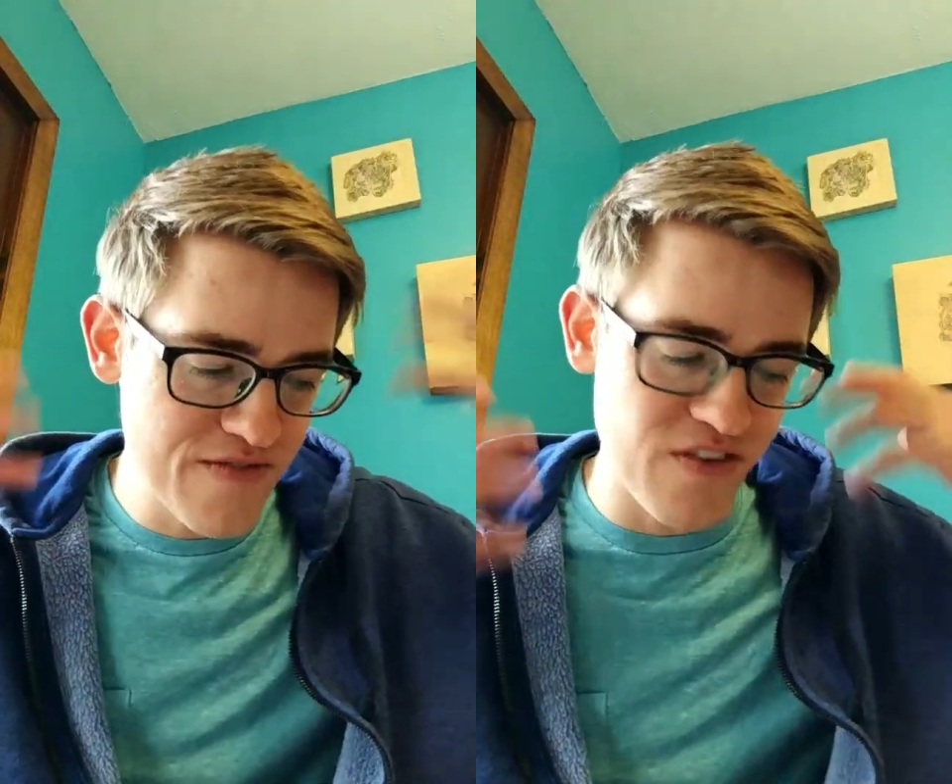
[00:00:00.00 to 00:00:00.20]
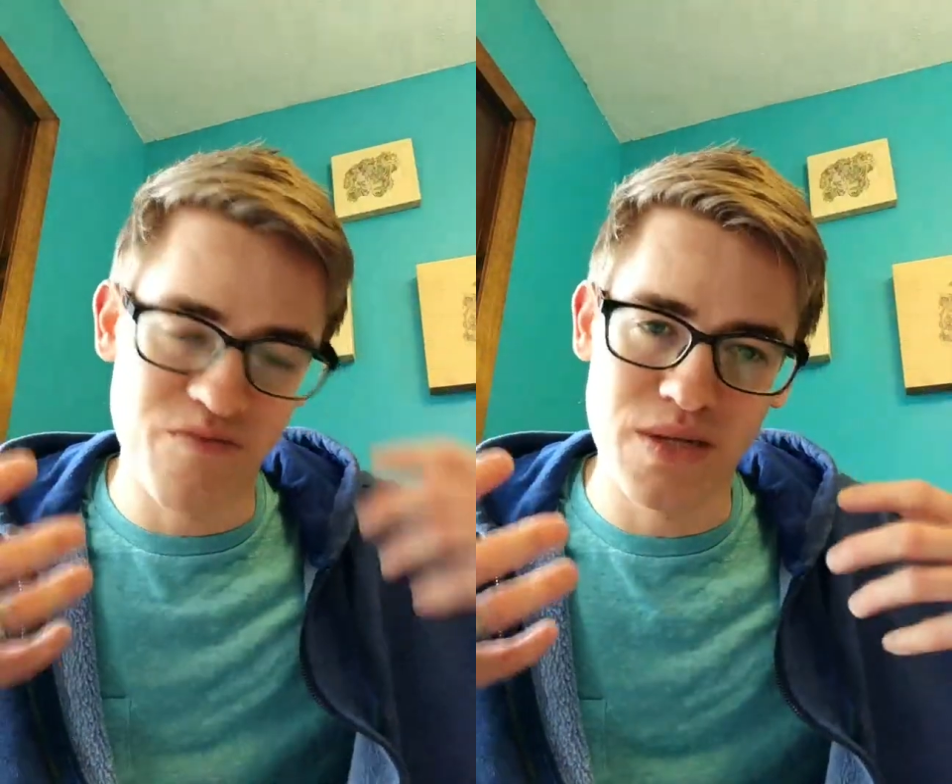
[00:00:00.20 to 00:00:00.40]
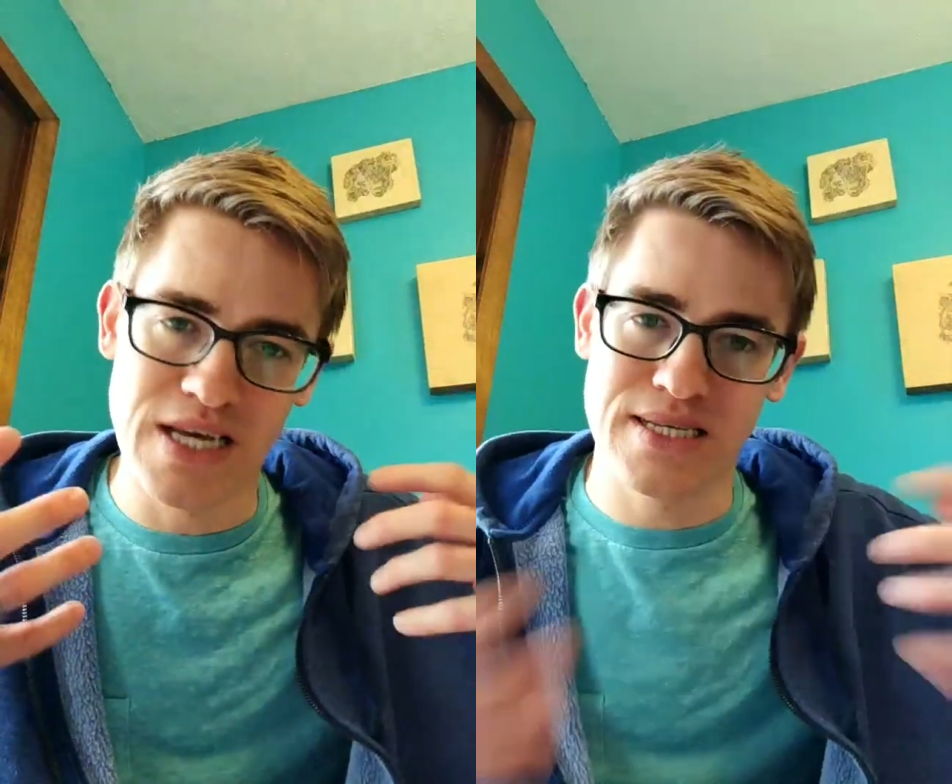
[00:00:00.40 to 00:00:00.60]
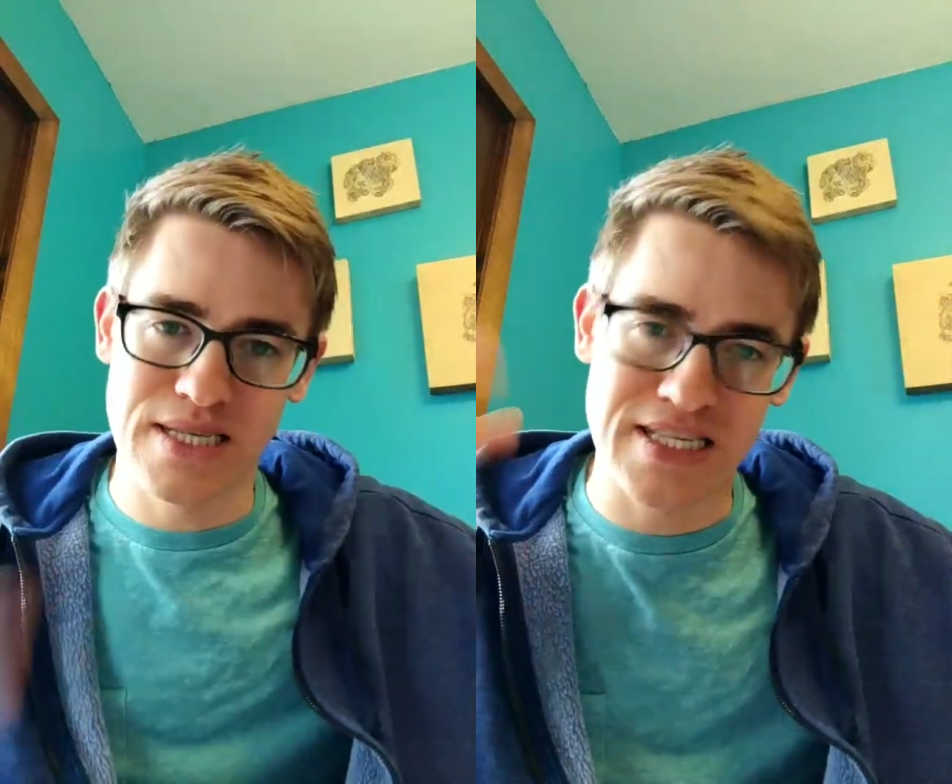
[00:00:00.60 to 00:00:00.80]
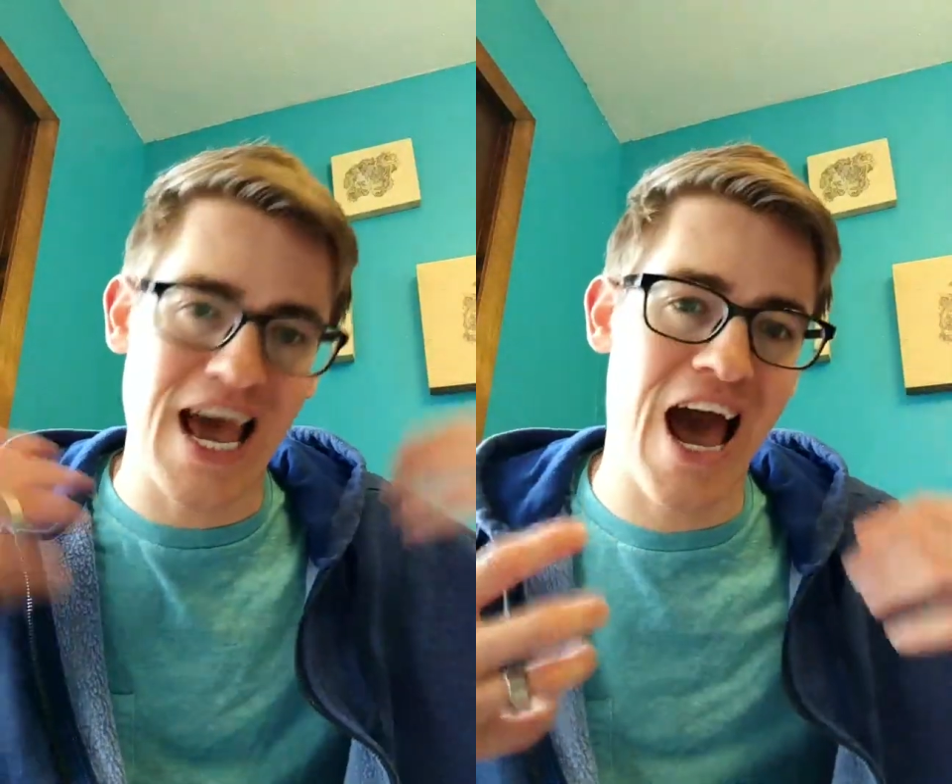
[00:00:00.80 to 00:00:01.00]
of bliss,
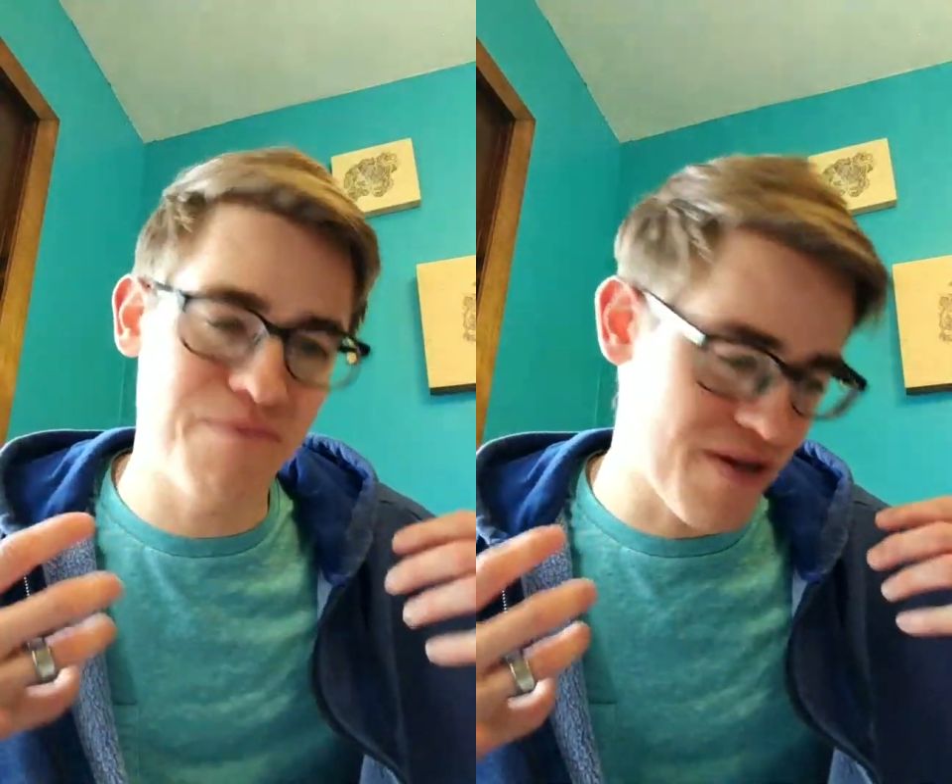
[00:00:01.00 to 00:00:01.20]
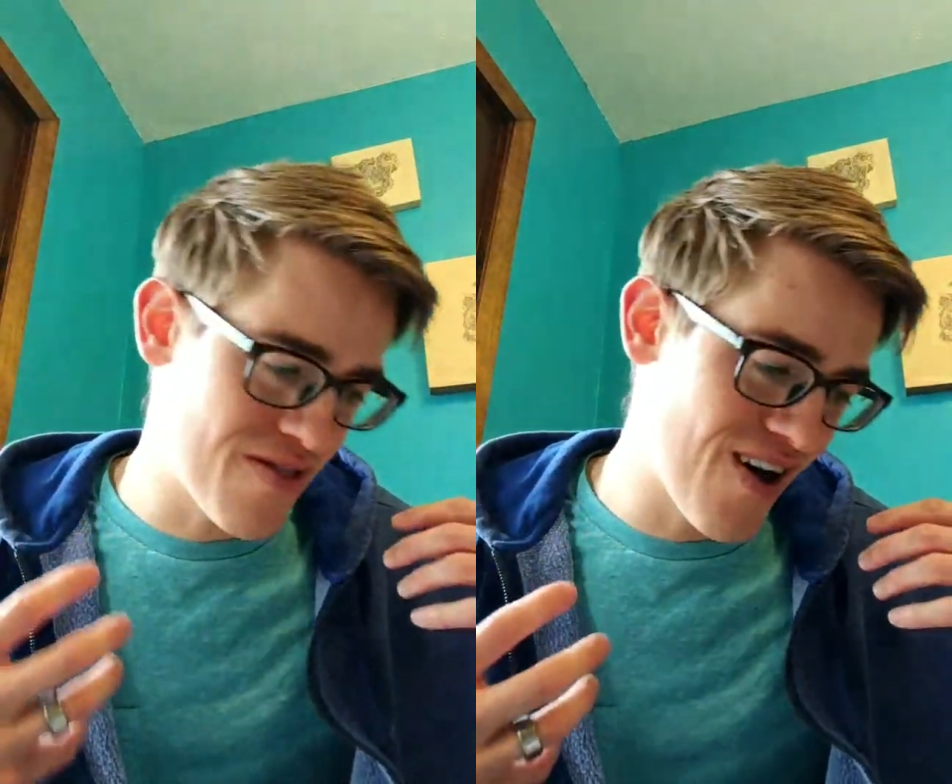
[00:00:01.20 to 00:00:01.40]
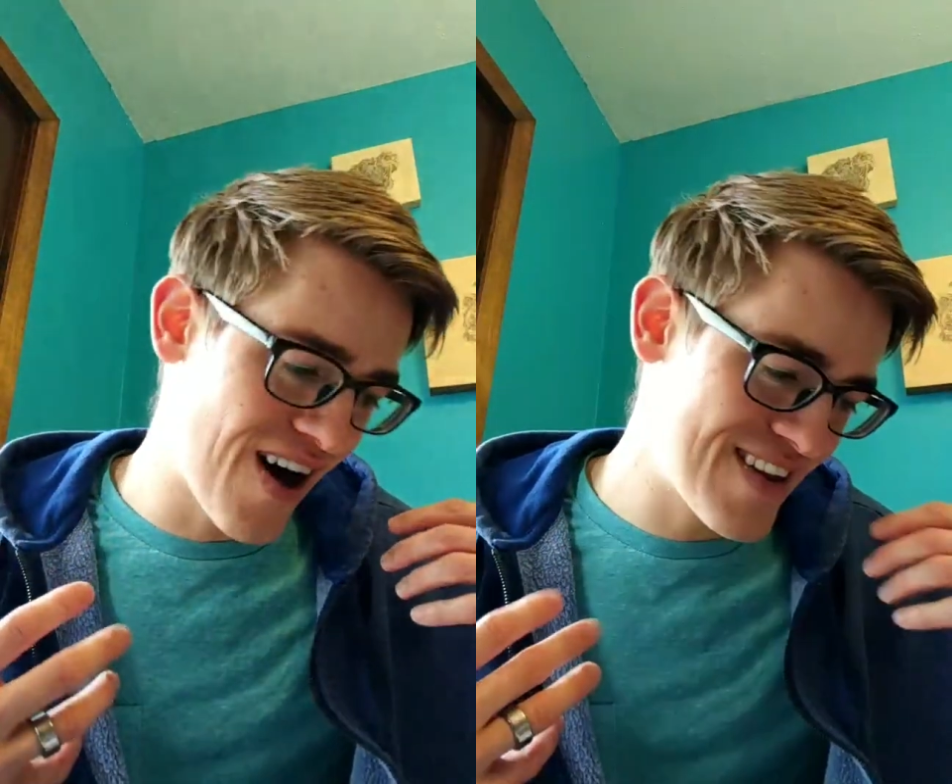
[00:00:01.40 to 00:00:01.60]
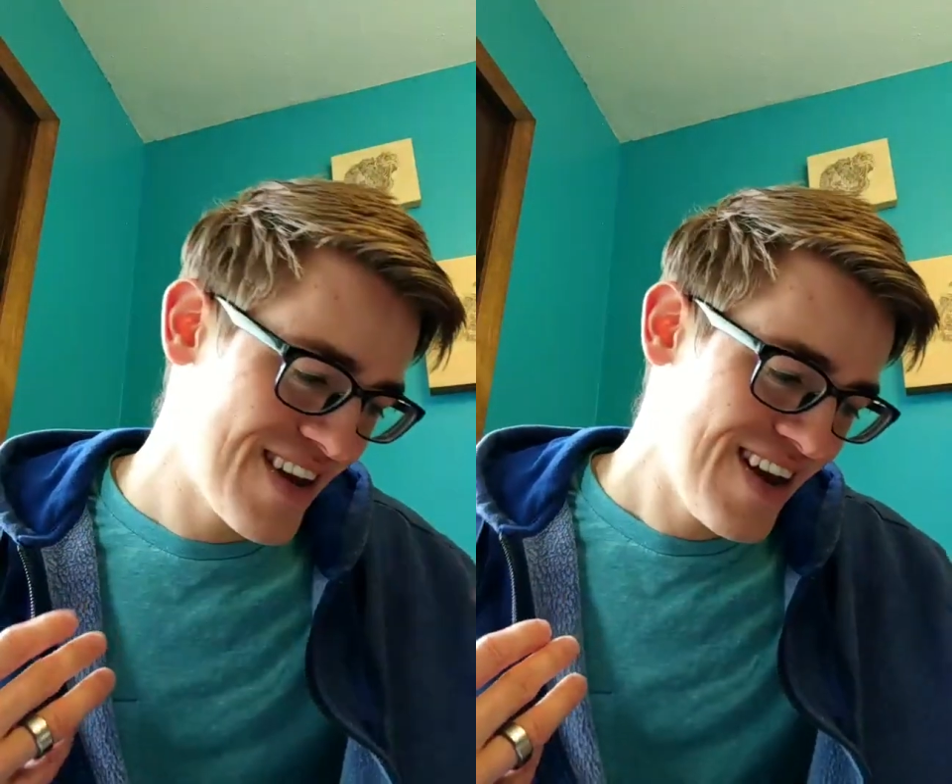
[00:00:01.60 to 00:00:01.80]
this happy thought.